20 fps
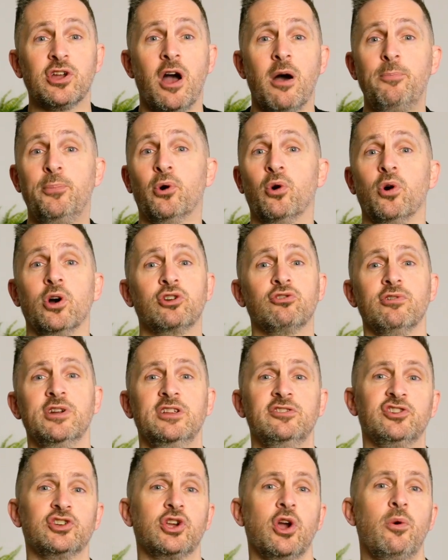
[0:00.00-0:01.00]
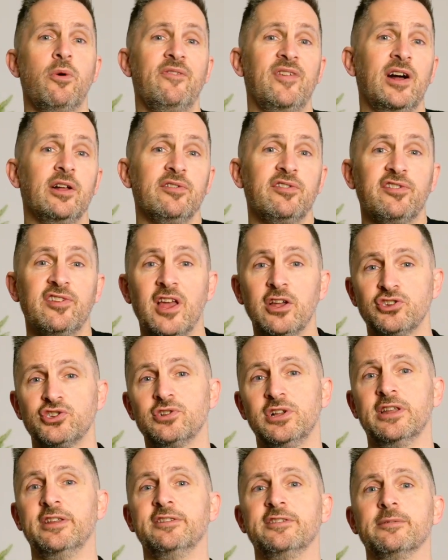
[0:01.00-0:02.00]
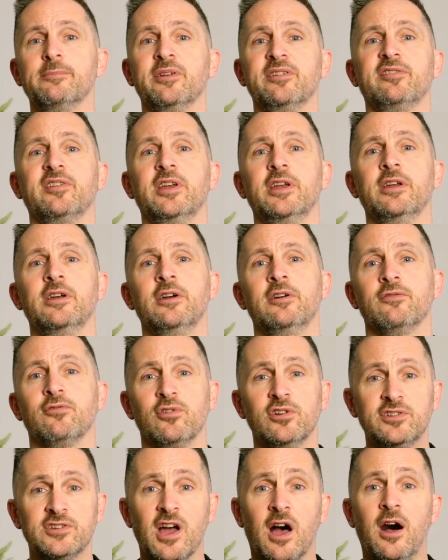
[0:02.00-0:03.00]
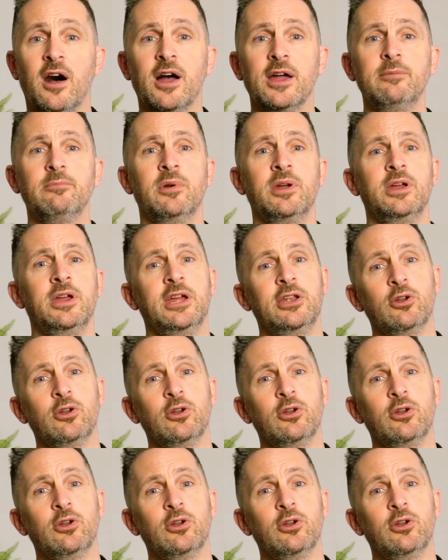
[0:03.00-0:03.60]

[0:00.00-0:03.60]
couple agreeing to go without sexual intimacy for a time